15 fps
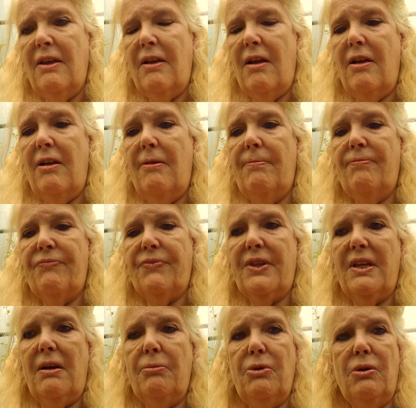um,
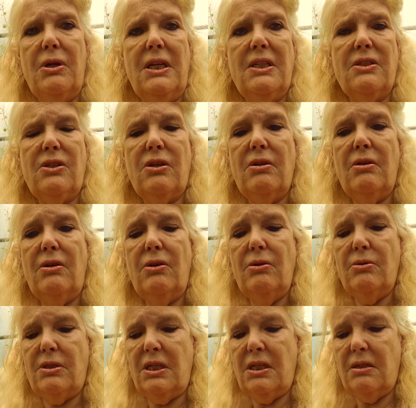I'm not into
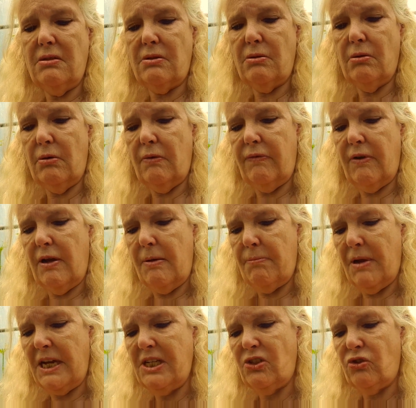using sort of like
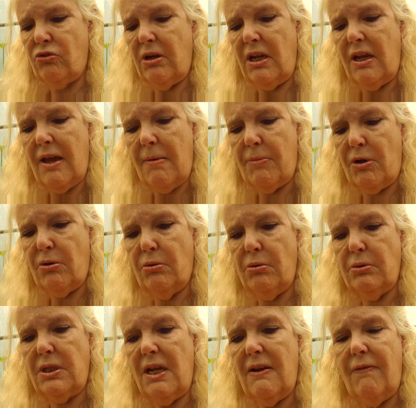mainstream
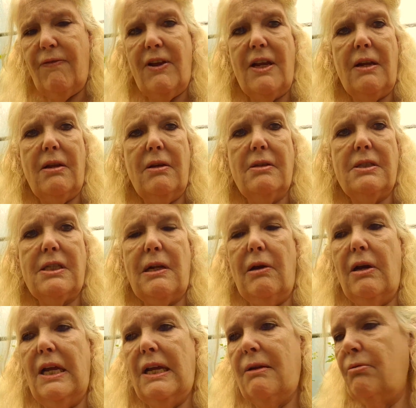chemicals. Anything that's
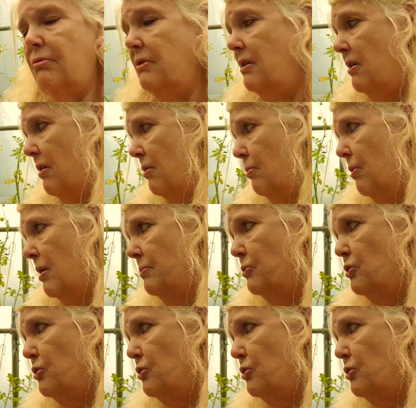like, you know, what I'm